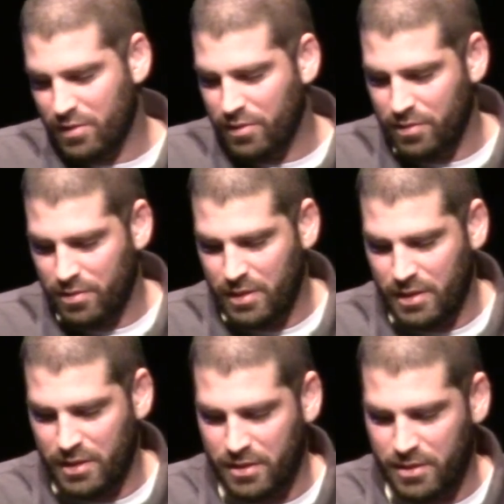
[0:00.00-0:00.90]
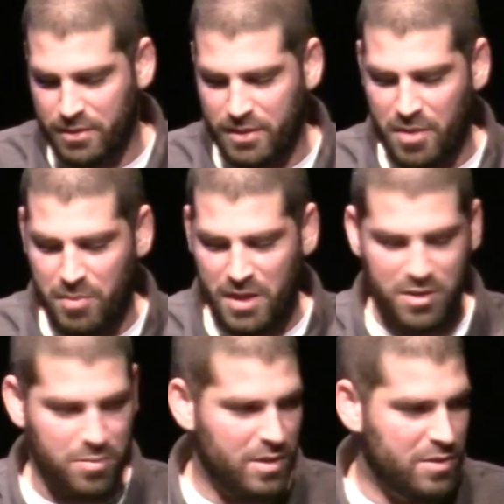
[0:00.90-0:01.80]
So time
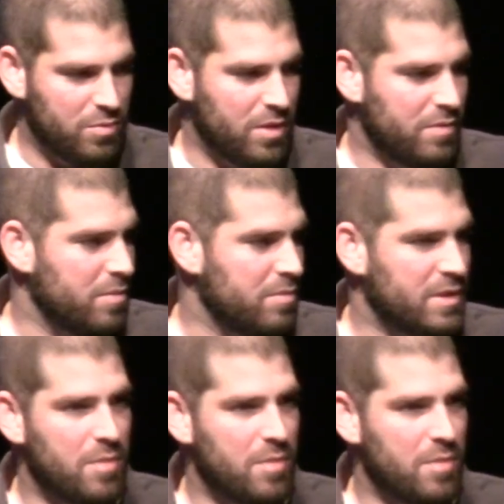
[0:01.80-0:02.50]
management is one of them.